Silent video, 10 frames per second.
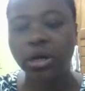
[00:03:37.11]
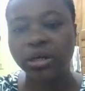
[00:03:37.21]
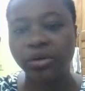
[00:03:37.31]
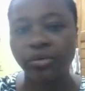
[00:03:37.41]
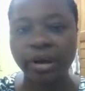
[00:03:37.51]
at
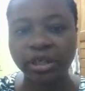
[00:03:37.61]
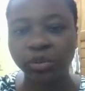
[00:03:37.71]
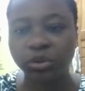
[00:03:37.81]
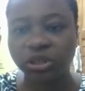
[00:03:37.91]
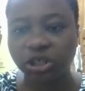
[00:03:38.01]
the right
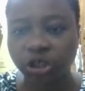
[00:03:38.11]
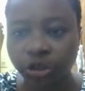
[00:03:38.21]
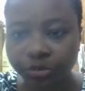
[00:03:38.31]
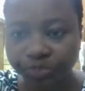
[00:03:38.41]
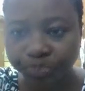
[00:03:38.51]

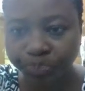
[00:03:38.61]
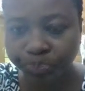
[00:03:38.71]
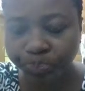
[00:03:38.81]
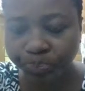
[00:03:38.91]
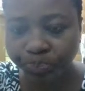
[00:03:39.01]
position.
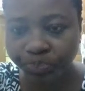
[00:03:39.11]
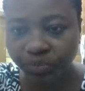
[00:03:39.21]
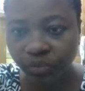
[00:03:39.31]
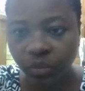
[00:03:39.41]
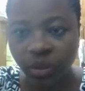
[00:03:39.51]

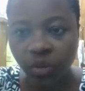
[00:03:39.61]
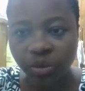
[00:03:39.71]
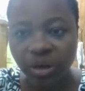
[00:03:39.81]
We